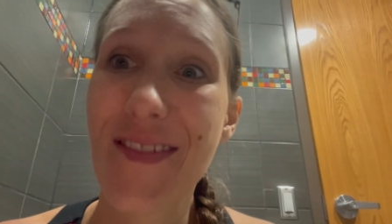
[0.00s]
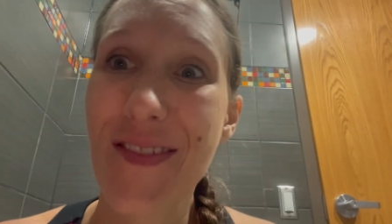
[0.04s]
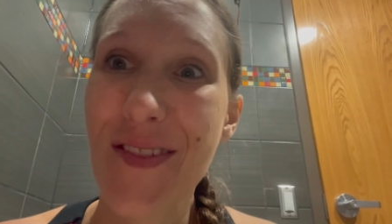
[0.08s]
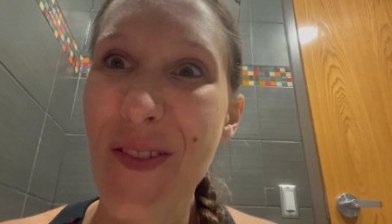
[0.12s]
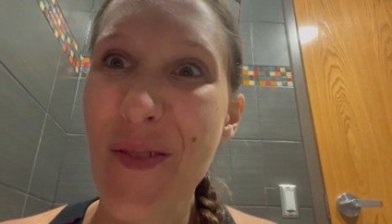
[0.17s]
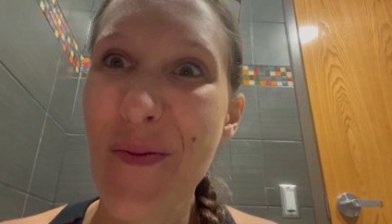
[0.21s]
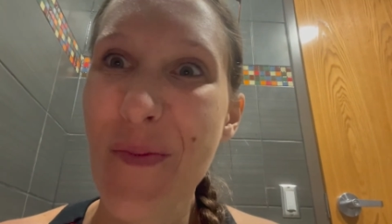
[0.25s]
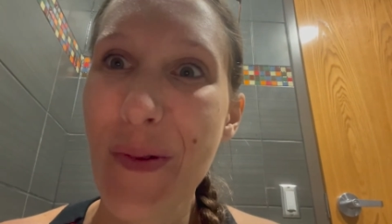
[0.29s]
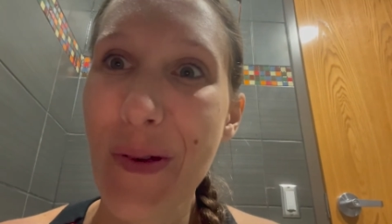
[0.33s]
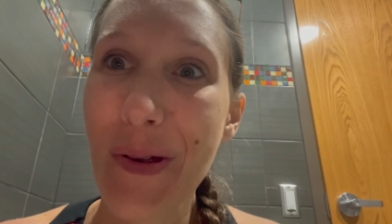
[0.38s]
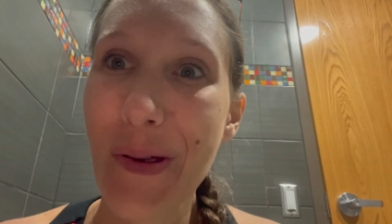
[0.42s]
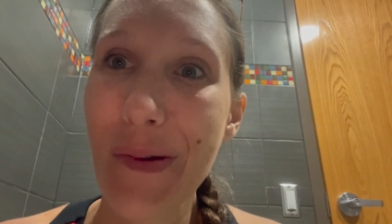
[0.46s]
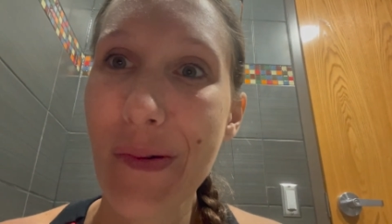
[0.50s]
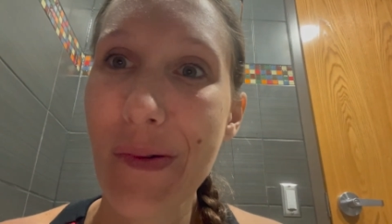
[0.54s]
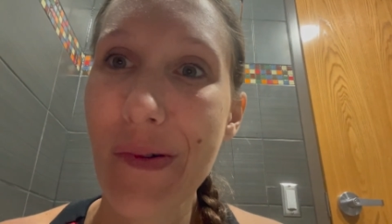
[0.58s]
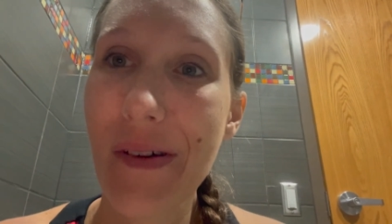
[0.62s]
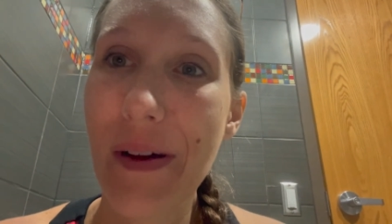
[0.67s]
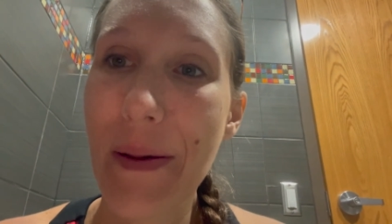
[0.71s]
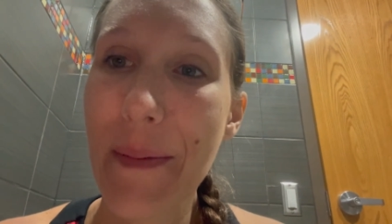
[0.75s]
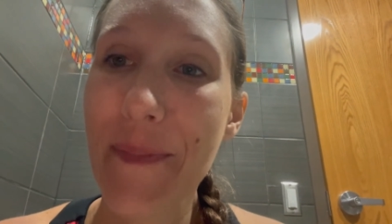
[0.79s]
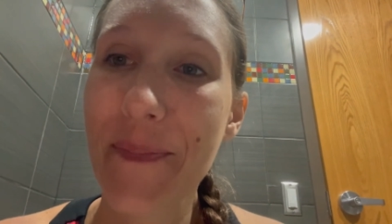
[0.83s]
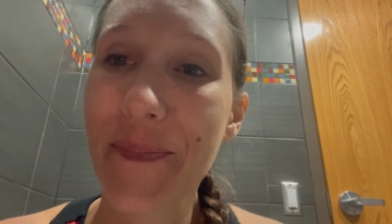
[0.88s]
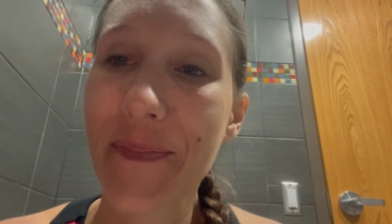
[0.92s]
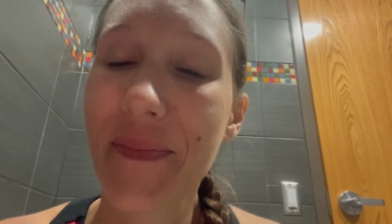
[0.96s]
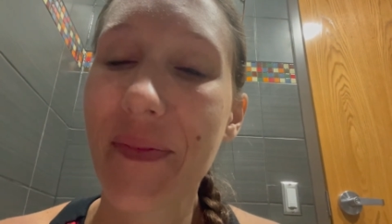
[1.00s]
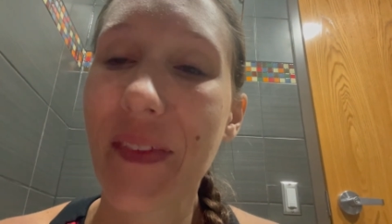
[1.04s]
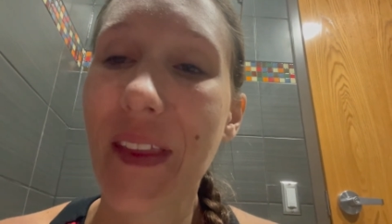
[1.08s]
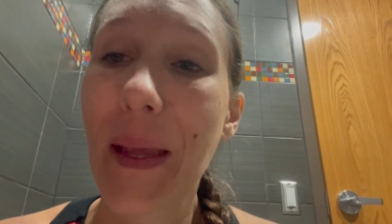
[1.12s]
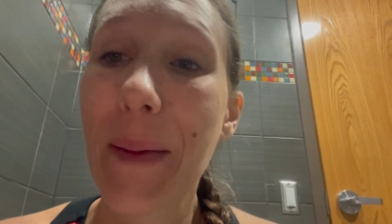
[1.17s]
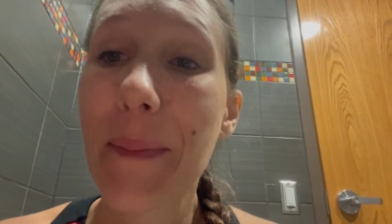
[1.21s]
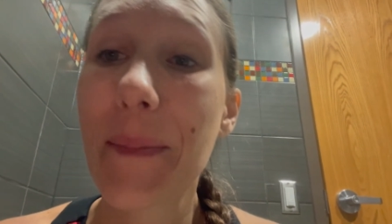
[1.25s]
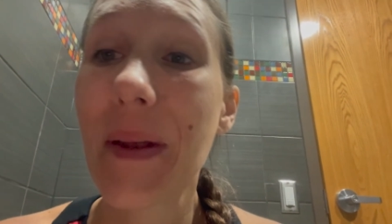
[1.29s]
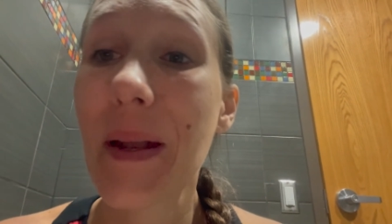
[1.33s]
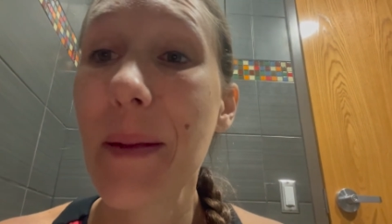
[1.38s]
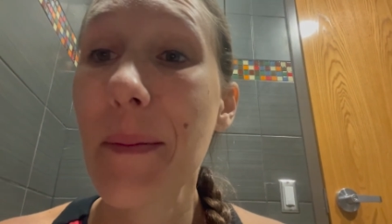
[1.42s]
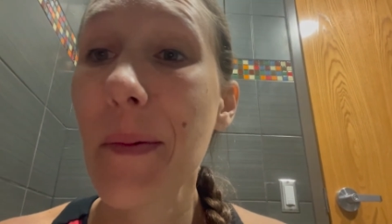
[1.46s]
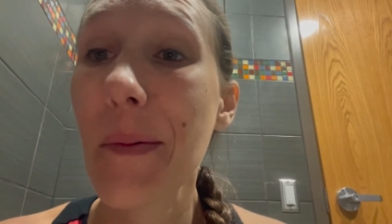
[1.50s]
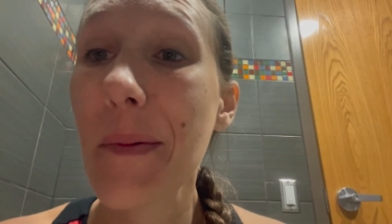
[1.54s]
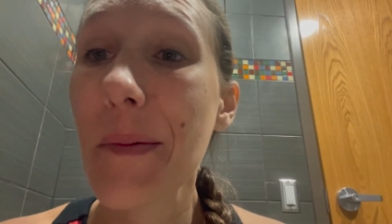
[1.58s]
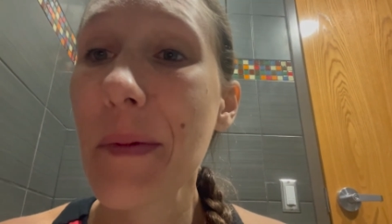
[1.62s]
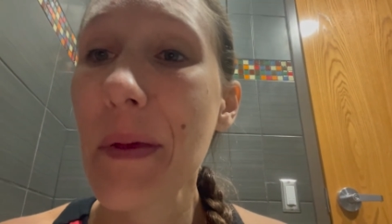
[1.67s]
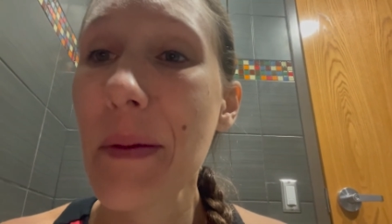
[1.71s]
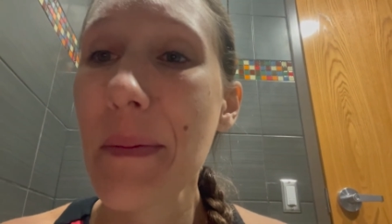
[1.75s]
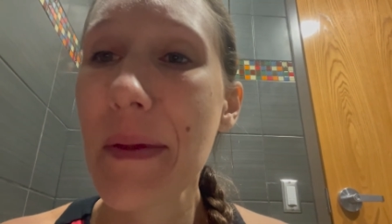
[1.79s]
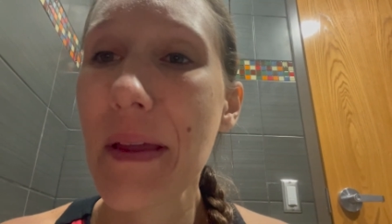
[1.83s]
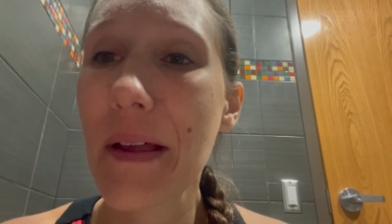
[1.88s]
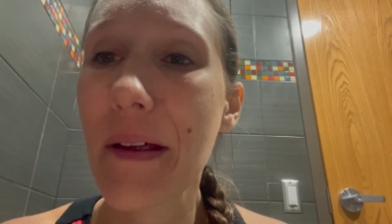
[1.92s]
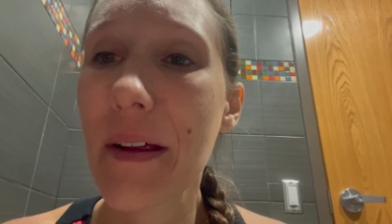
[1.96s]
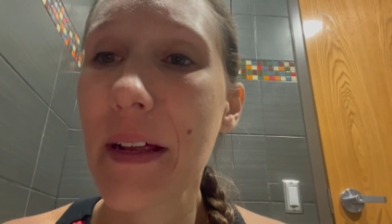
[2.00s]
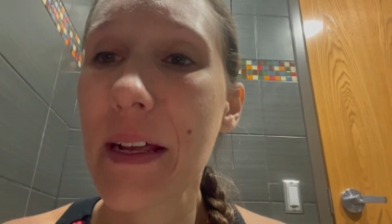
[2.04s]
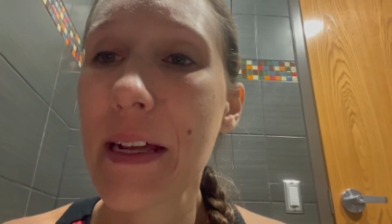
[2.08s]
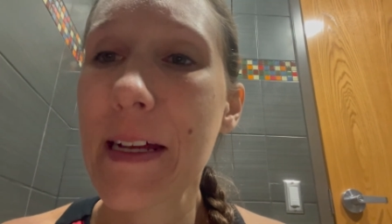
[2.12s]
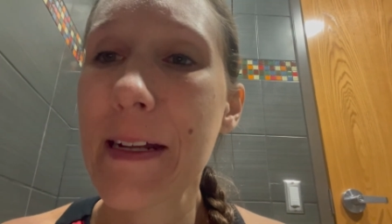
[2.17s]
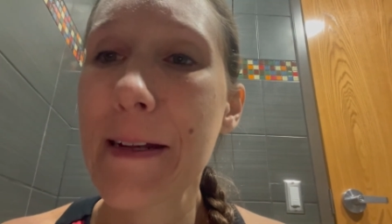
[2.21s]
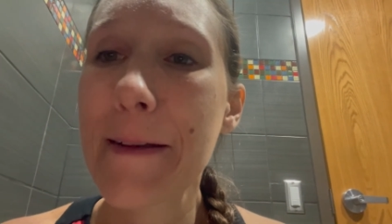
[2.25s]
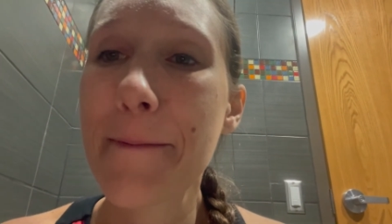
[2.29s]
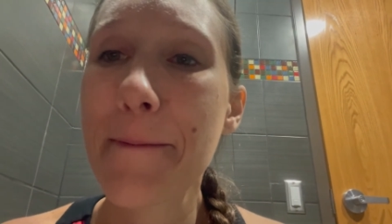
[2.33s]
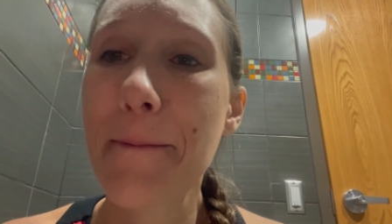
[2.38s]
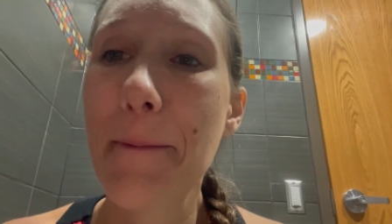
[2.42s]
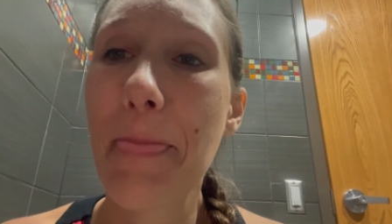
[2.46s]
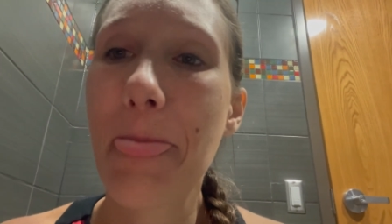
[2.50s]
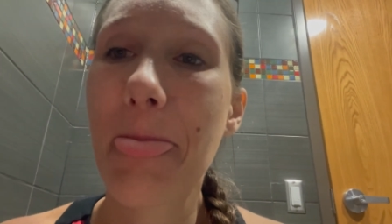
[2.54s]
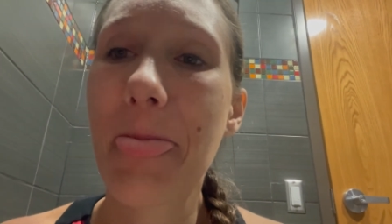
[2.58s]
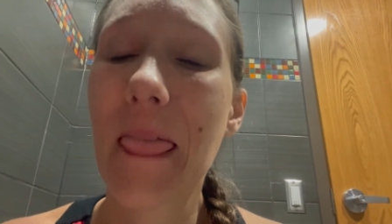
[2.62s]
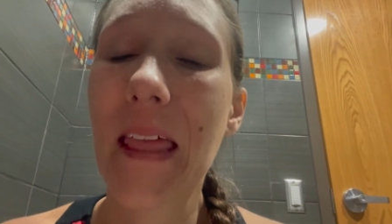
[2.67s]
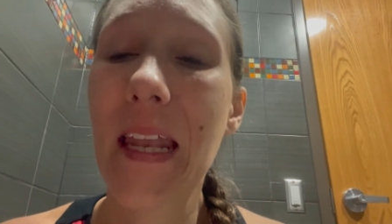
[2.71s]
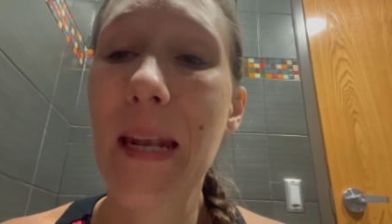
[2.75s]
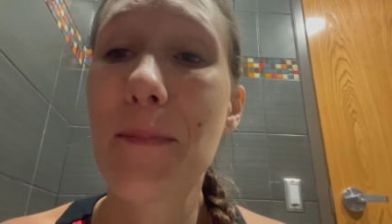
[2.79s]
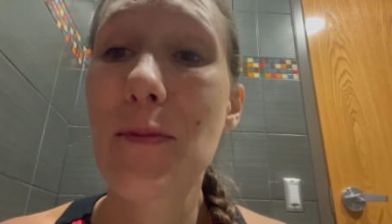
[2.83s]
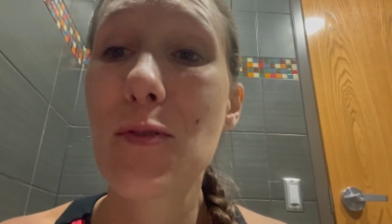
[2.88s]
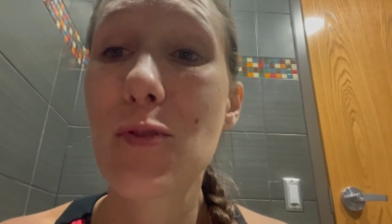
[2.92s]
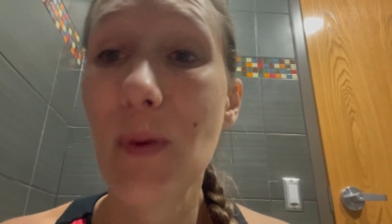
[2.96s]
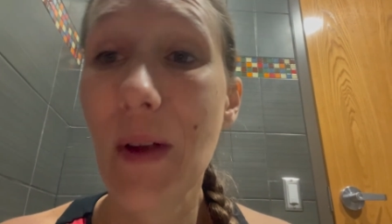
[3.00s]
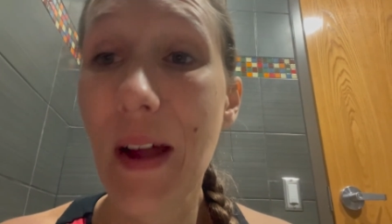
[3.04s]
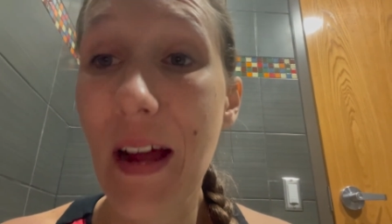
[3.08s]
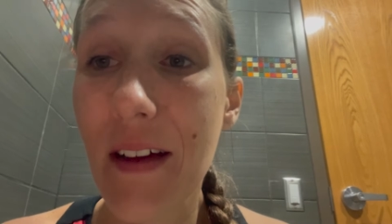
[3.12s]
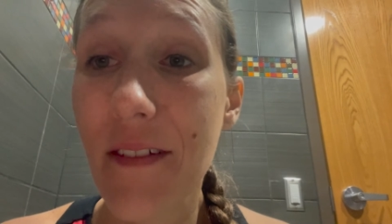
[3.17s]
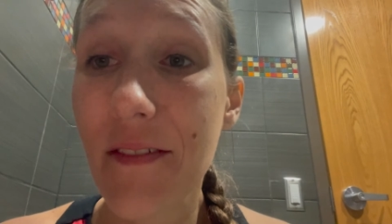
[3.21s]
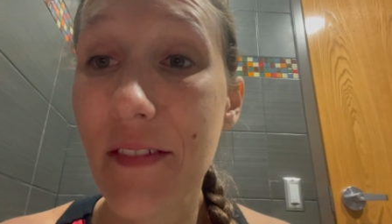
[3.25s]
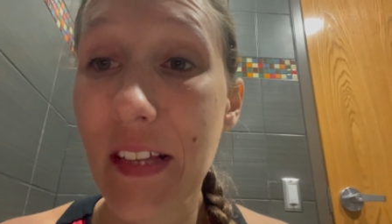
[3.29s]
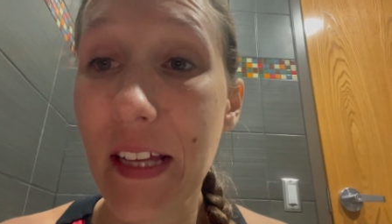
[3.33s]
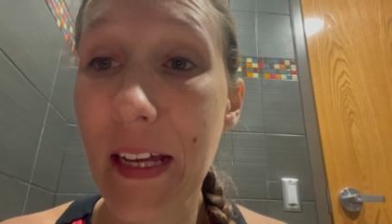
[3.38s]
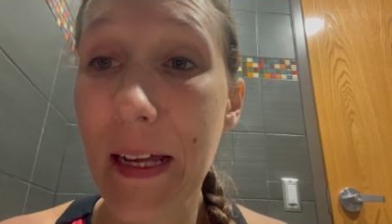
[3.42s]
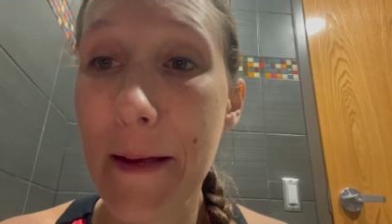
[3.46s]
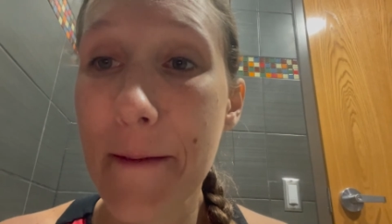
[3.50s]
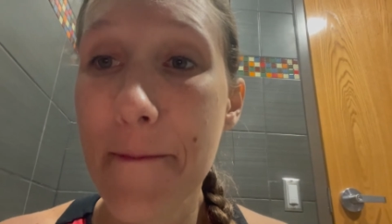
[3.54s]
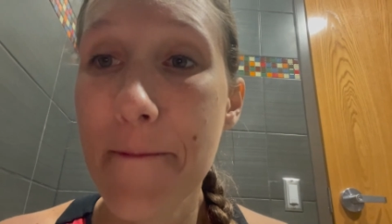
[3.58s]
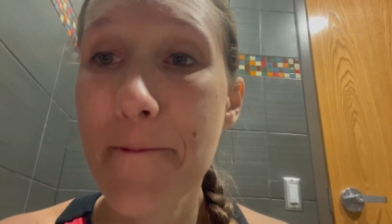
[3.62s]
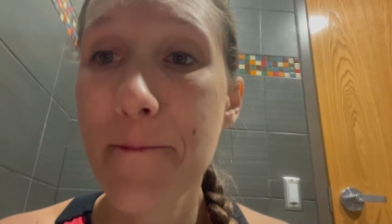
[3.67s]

Super cool. But I'm on my period, I'm traveling.